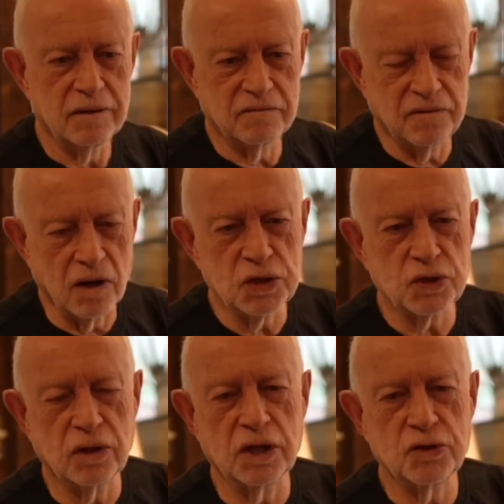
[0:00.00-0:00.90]
The
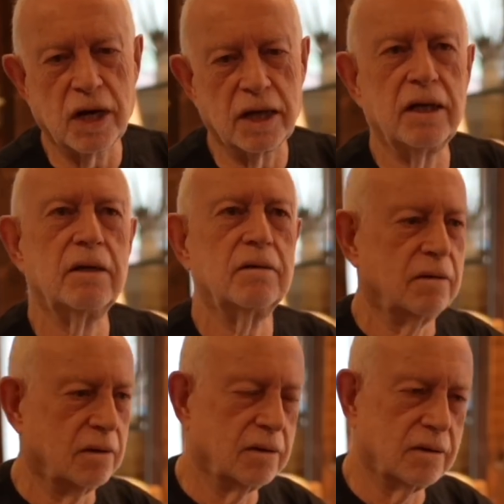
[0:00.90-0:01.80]
faster I drag it,
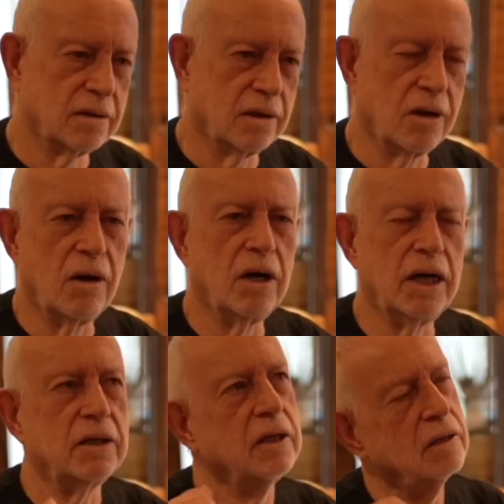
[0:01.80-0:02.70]
the
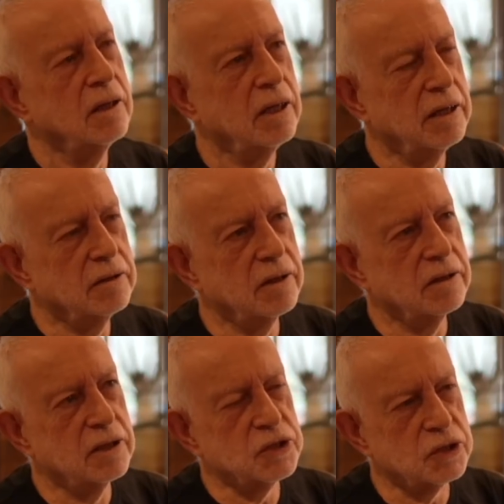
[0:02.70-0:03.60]
higher
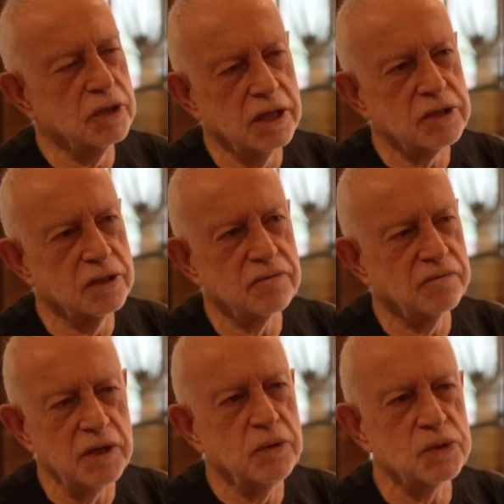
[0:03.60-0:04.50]
there's a
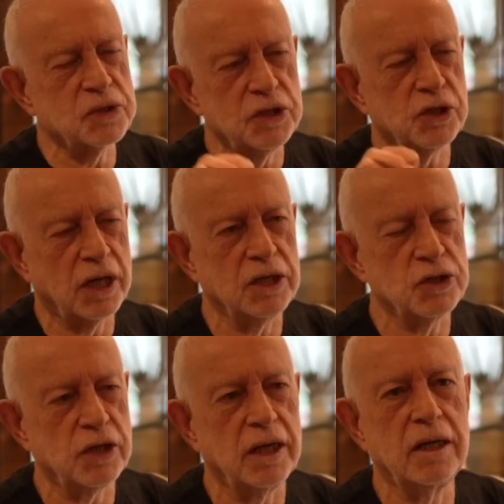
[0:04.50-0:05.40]
frequency change
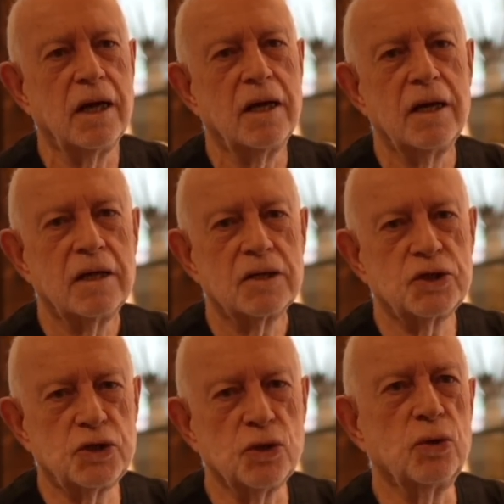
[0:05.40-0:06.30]
here.
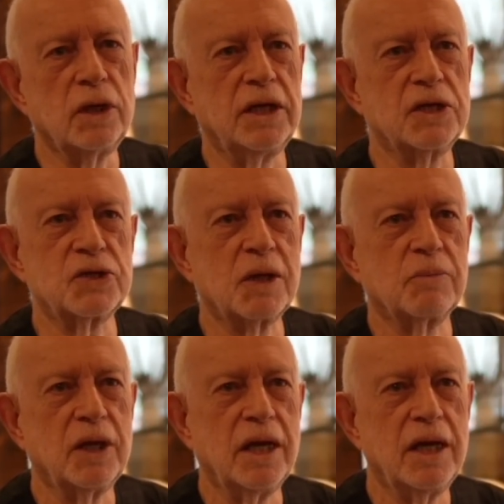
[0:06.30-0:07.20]
Surely there's
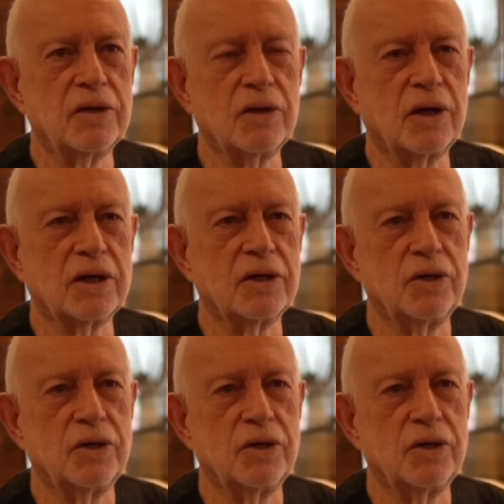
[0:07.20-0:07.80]
something here that I can